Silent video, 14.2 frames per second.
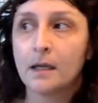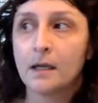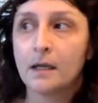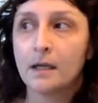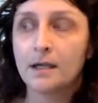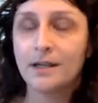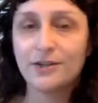
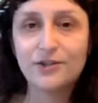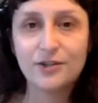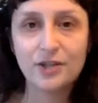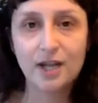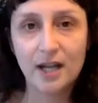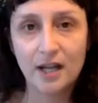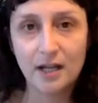
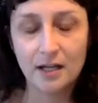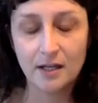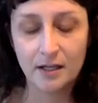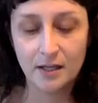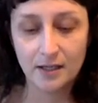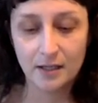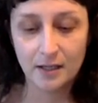Yesterday,
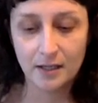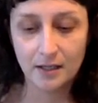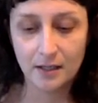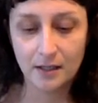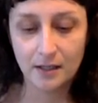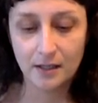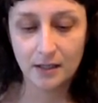
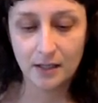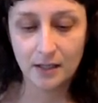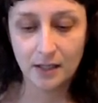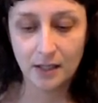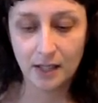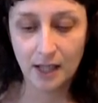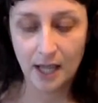
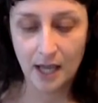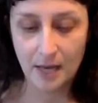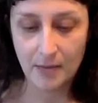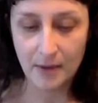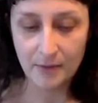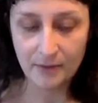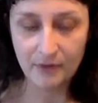it came
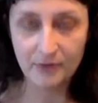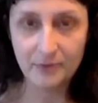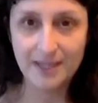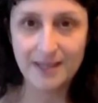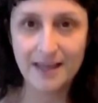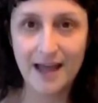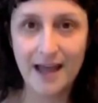up for
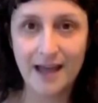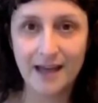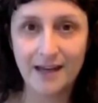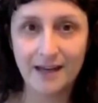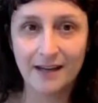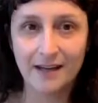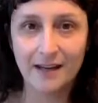me
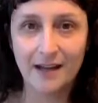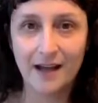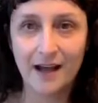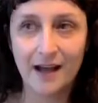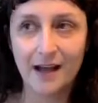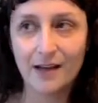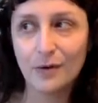that
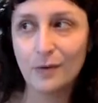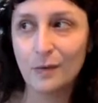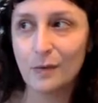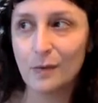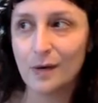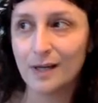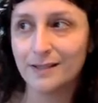I
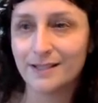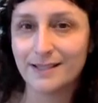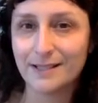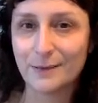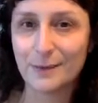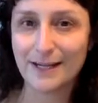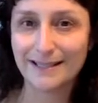don't want to
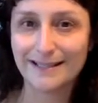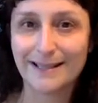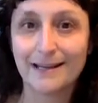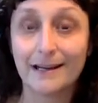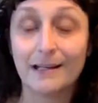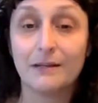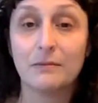suppress that
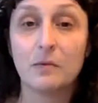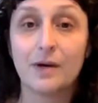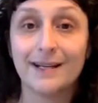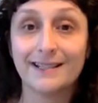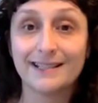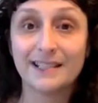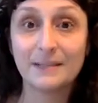anymore,
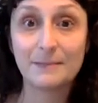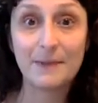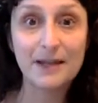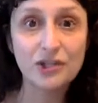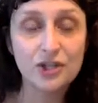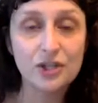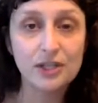
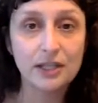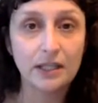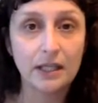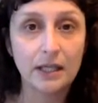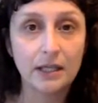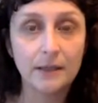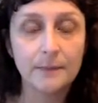
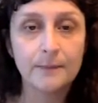especially